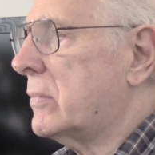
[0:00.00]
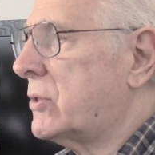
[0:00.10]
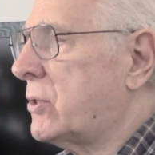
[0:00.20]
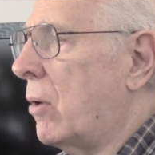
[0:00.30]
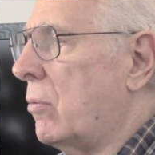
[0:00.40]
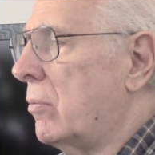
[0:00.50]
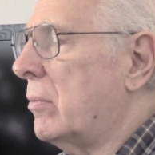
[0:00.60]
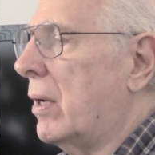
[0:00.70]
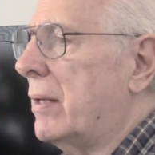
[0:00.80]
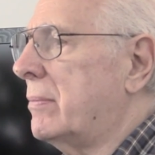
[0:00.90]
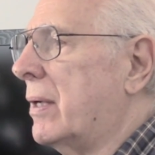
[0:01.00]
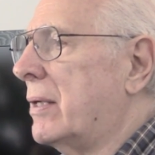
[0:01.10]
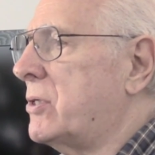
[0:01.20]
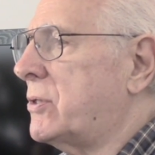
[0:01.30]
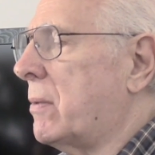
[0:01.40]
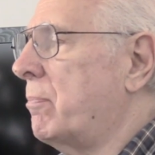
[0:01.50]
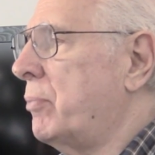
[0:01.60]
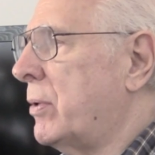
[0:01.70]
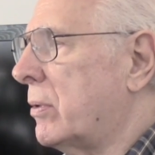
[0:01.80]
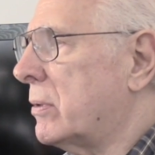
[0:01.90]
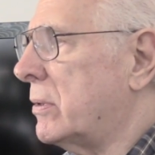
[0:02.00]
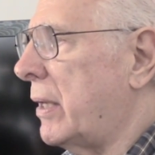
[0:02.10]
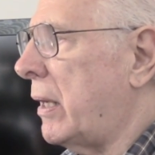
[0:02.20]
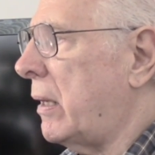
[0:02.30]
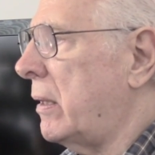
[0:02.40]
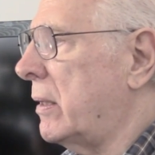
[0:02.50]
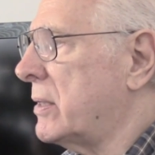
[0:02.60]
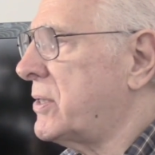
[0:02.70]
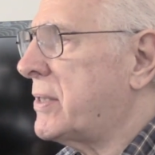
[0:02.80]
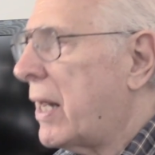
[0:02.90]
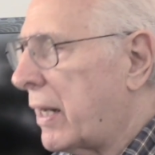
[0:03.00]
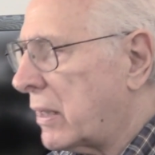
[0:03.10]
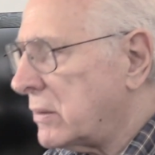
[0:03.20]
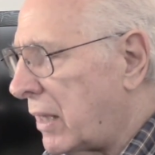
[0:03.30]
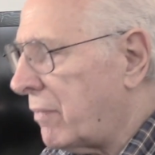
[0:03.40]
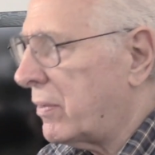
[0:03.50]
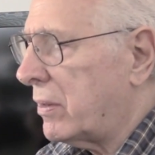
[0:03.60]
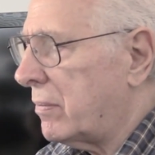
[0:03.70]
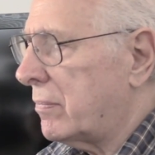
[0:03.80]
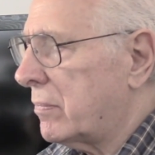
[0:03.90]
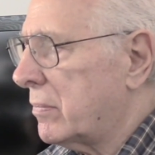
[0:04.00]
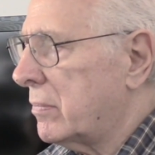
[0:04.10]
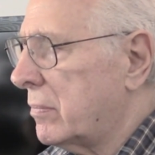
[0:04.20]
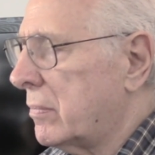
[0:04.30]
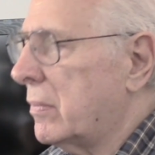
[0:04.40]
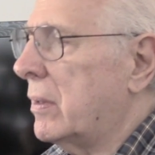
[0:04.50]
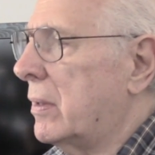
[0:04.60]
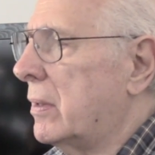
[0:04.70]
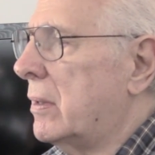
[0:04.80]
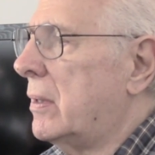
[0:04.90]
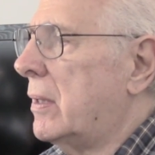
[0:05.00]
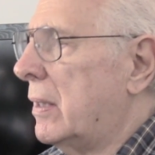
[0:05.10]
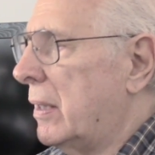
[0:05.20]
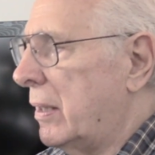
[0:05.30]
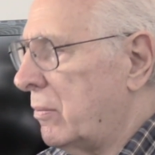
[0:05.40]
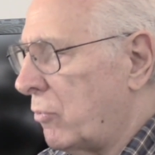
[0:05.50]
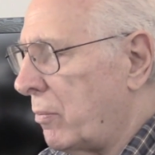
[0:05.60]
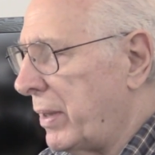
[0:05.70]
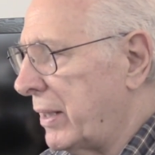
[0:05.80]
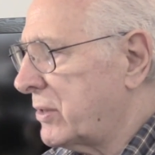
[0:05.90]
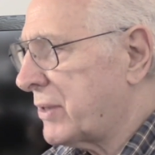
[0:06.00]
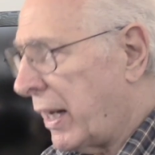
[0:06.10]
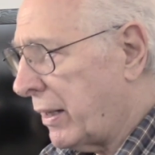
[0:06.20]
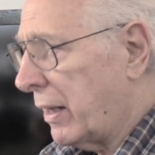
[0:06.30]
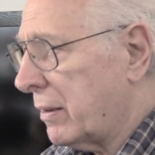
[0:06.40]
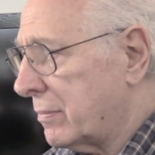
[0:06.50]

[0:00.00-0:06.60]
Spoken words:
So on just a purely aesthetic level, it will be exciting.